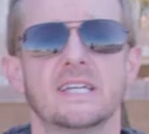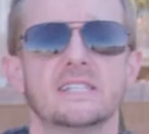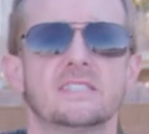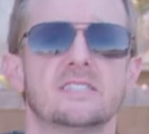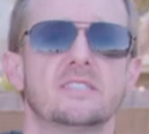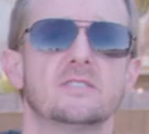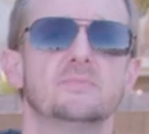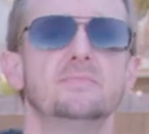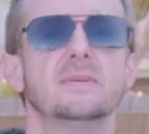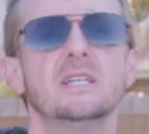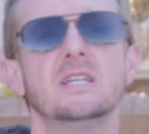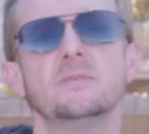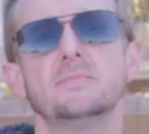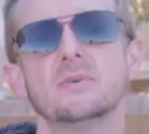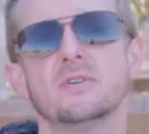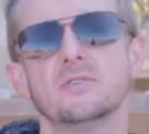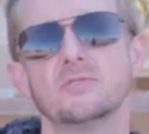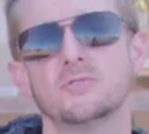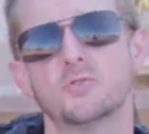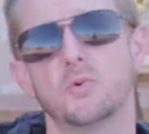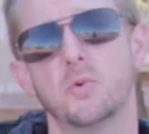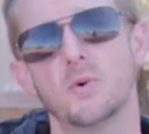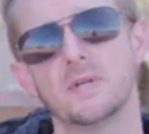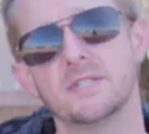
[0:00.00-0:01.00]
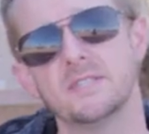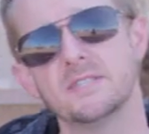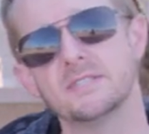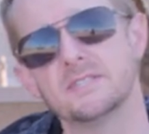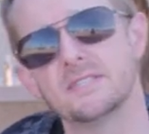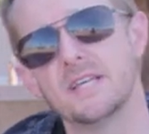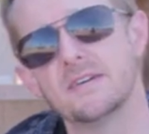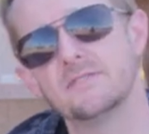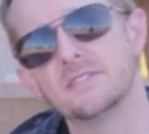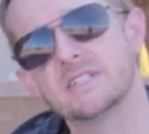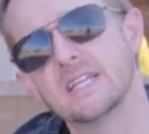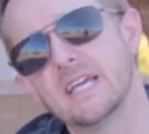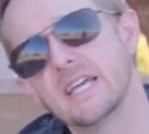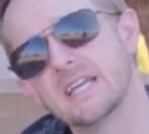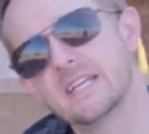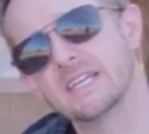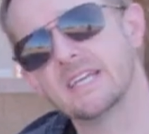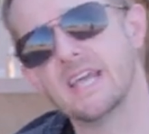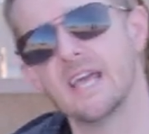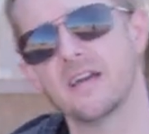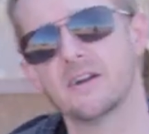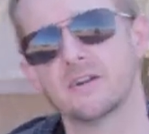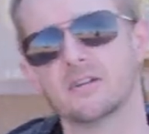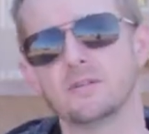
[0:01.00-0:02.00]
a Smittybilt built
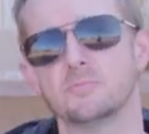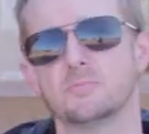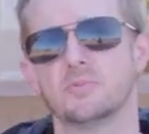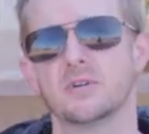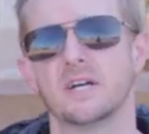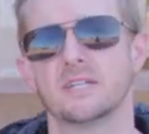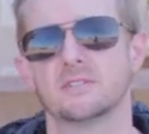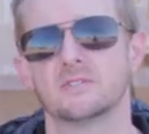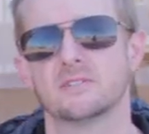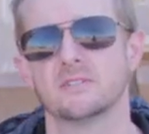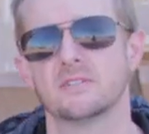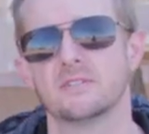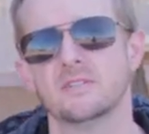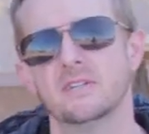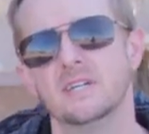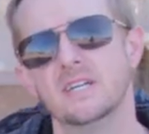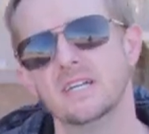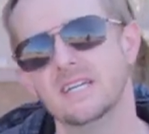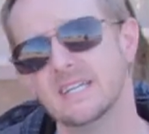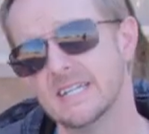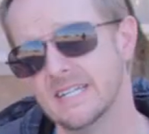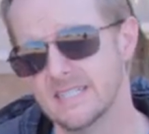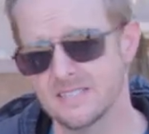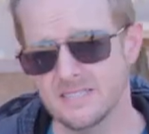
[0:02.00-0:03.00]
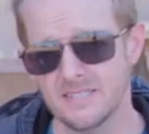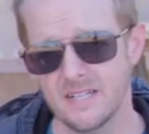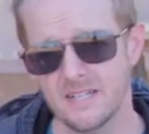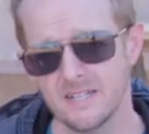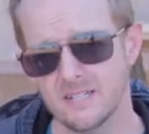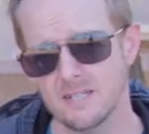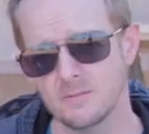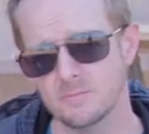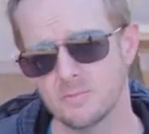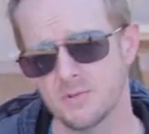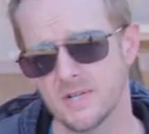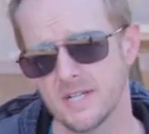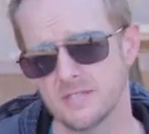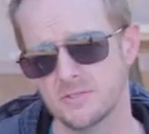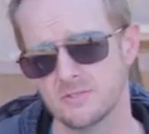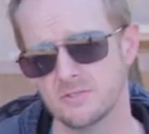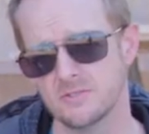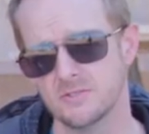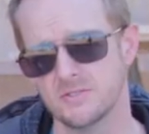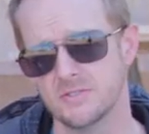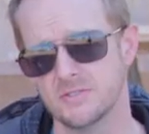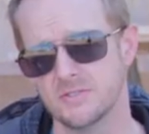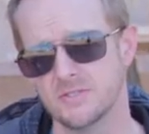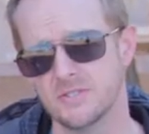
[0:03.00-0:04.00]
2780 air compressor. It's not a
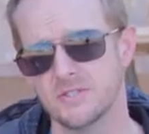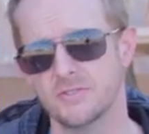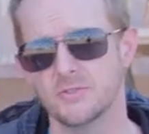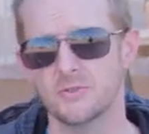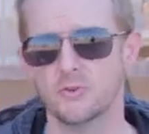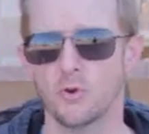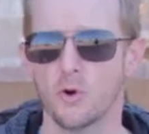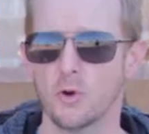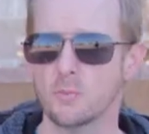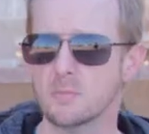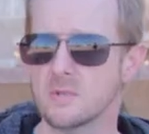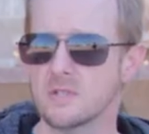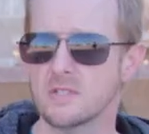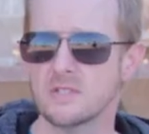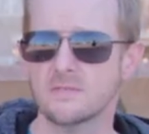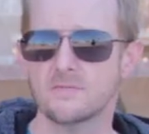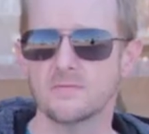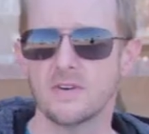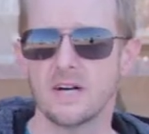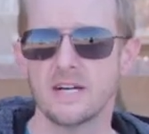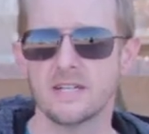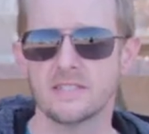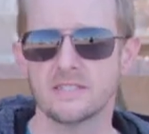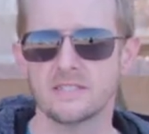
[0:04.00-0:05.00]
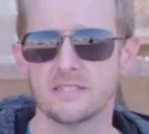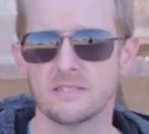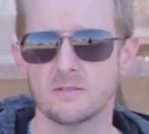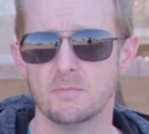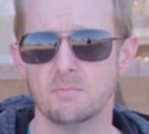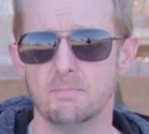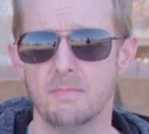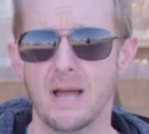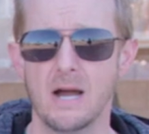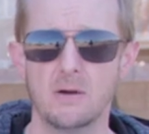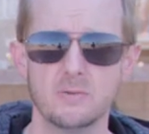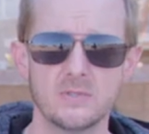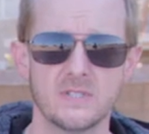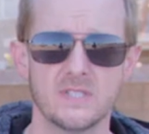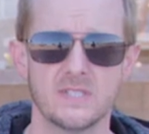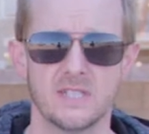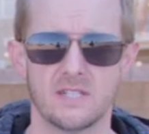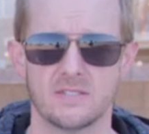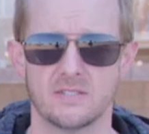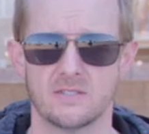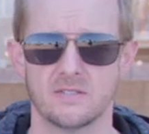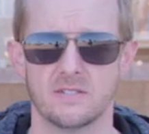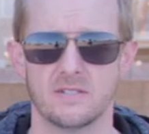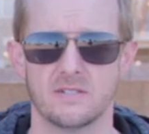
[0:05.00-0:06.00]
compressor you normally find
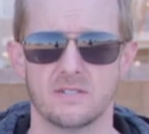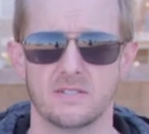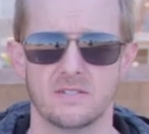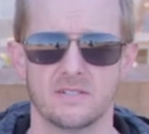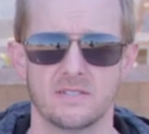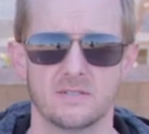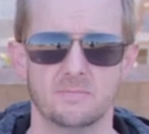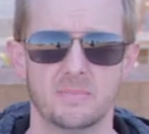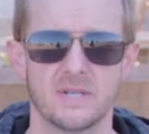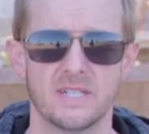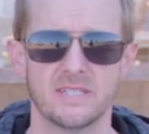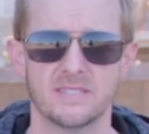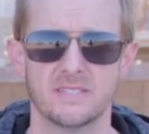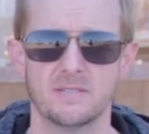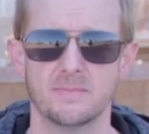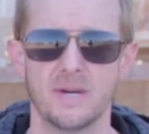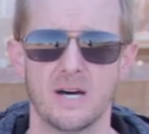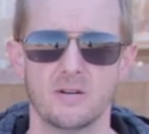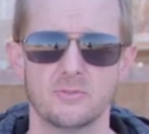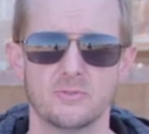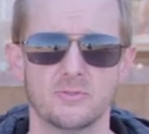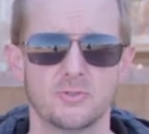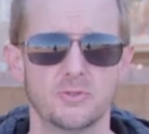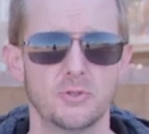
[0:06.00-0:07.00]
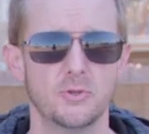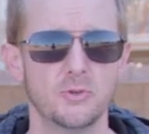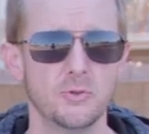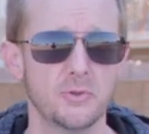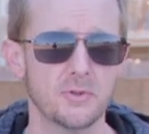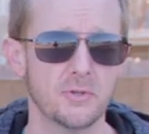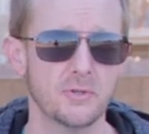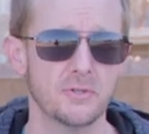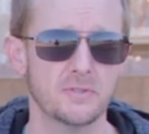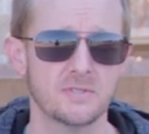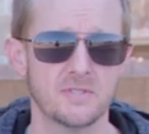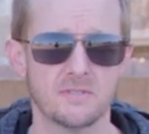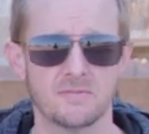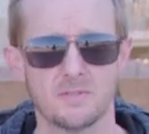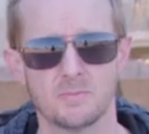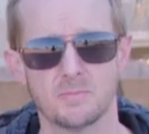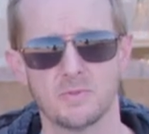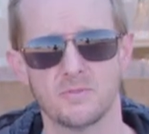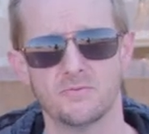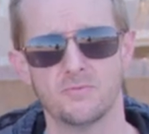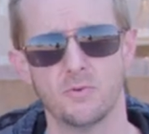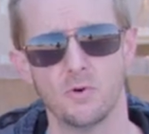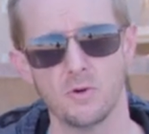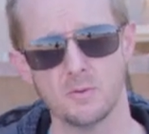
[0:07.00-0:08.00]
mounted under the hood, but it's about two-thirds of the
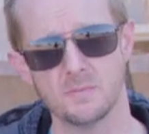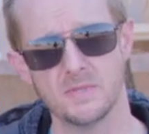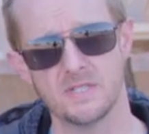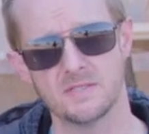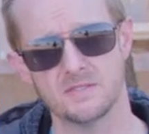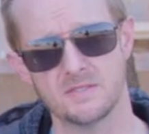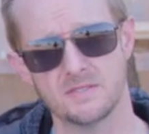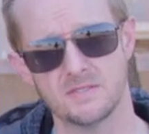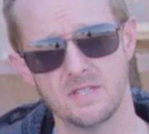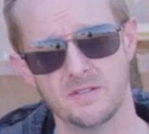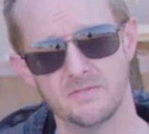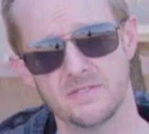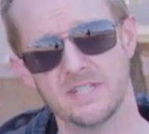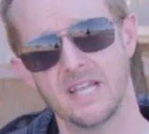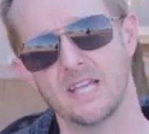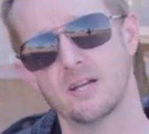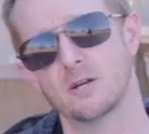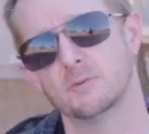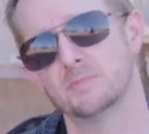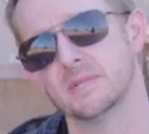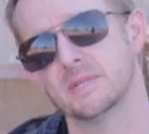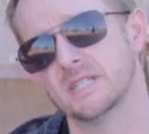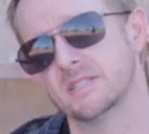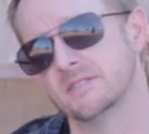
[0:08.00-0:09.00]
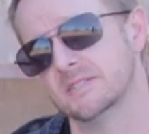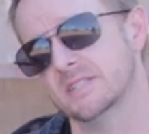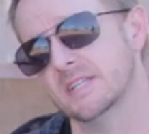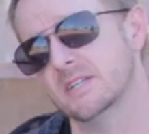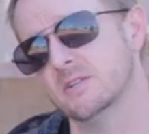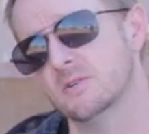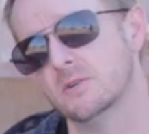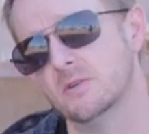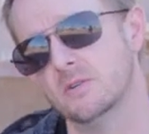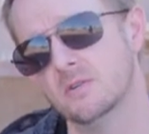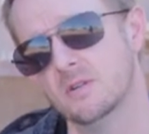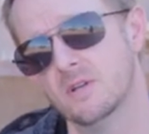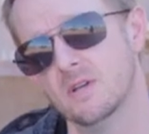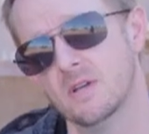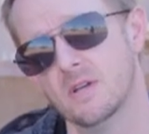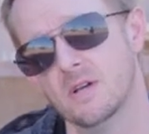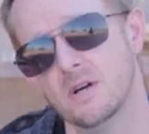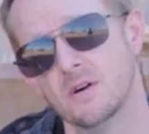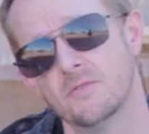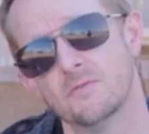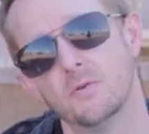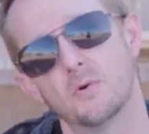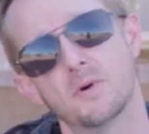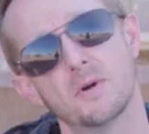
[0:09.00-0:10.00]
performance of an ARB single
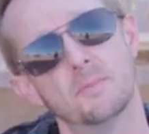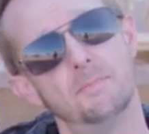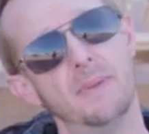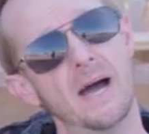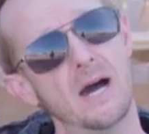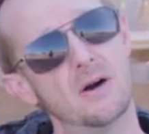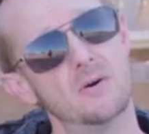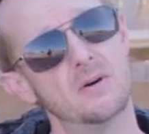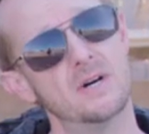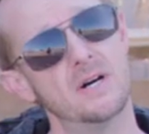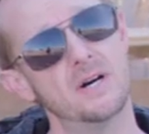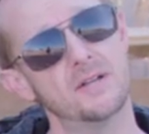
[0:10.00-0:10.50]
for about